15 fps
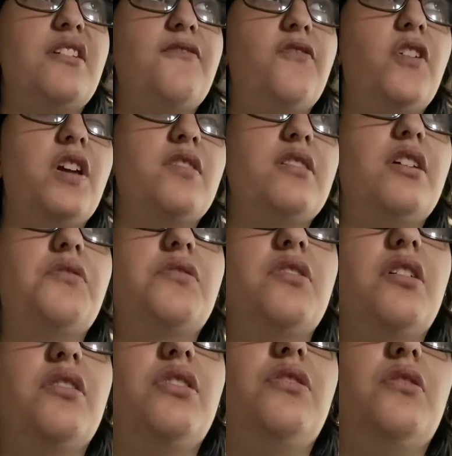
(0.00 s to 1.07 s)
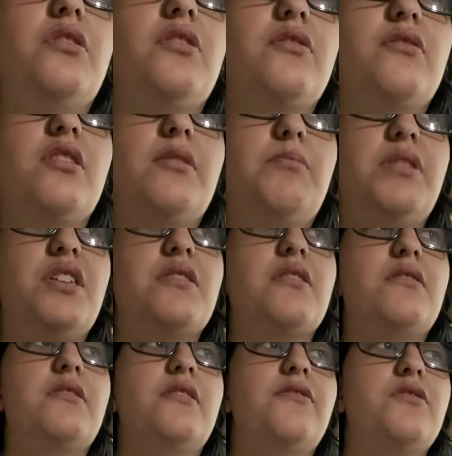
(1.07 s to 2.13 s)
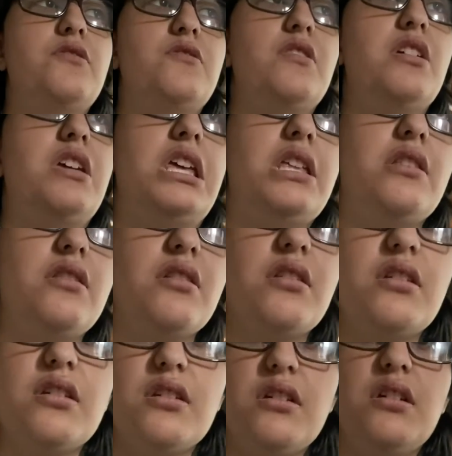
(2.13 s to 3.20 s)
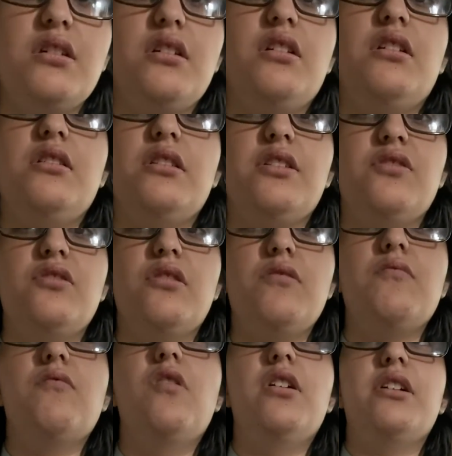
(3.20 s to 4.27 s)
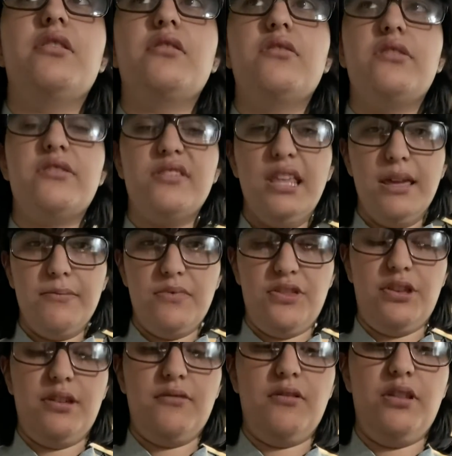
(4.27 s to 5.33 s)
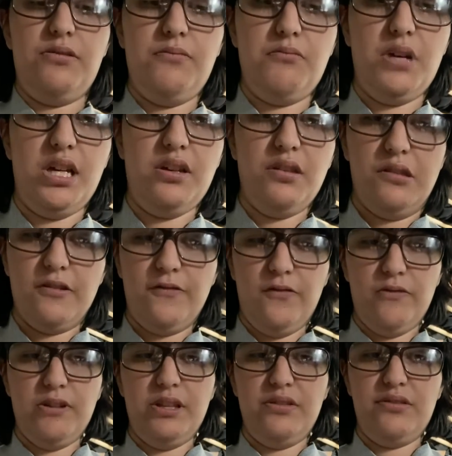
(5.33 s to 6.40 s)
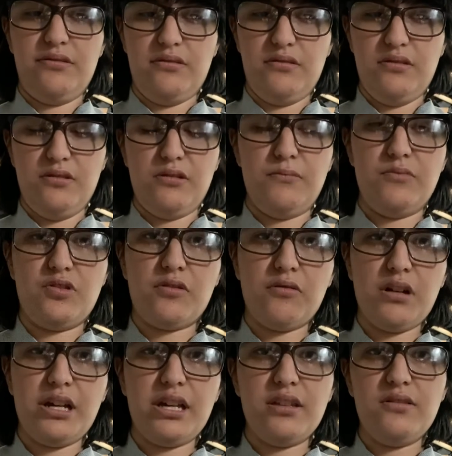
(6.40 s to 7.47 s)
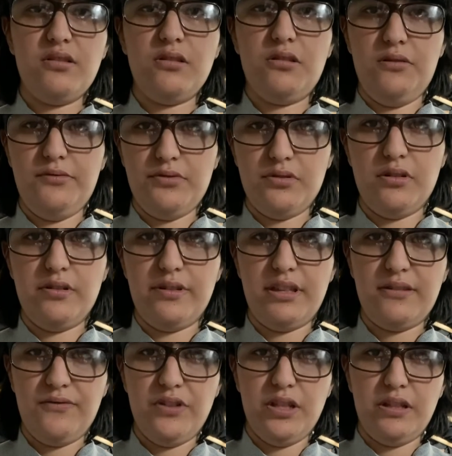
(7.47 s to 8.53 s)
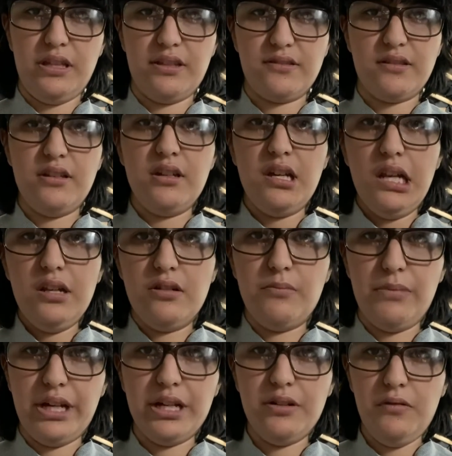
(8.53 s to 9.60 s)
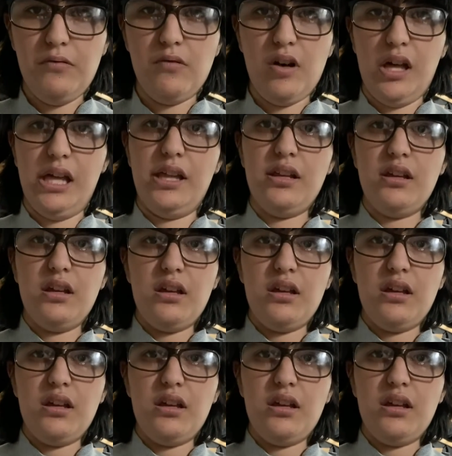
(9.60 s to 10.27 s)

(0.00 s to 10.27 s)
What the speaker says: I find out that they're a pieces of shit. And I don't want the same thing with my other friends. So I'm trying to control these feelings no matter what.